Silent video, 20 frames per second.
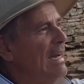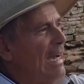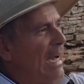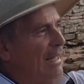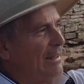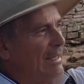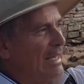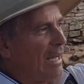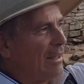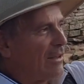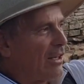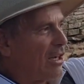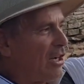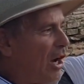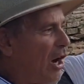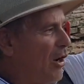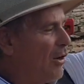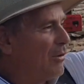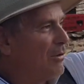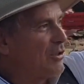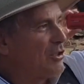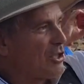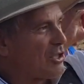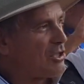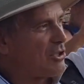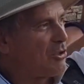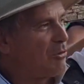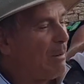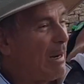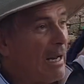and the other cone
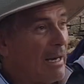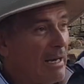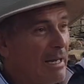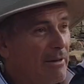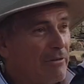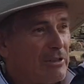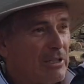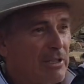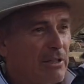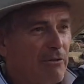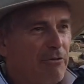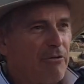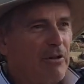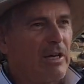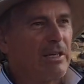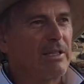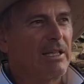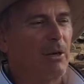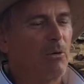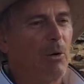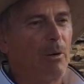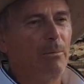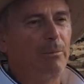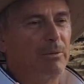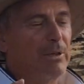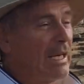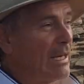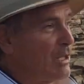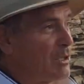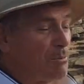just to my left in the front
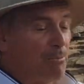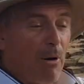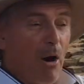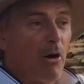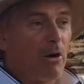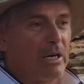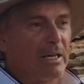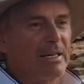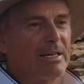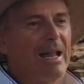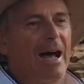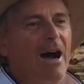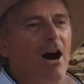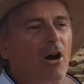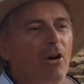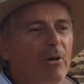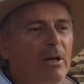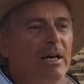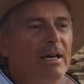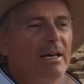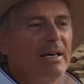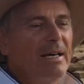that is broken down,